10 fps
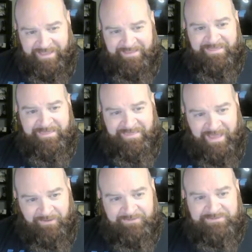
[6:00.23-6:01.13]
ten
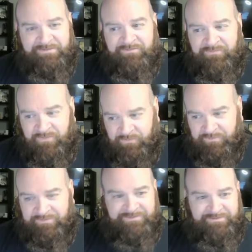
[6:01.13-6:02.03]
thousand
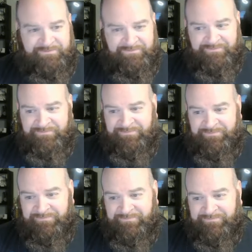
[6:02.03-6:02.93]
viewers
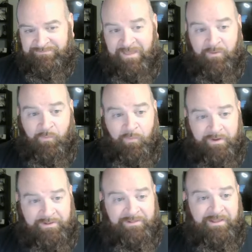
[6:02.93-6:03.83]
at a
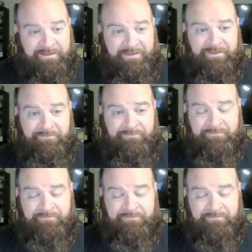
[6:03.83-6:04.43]
one o'clock game.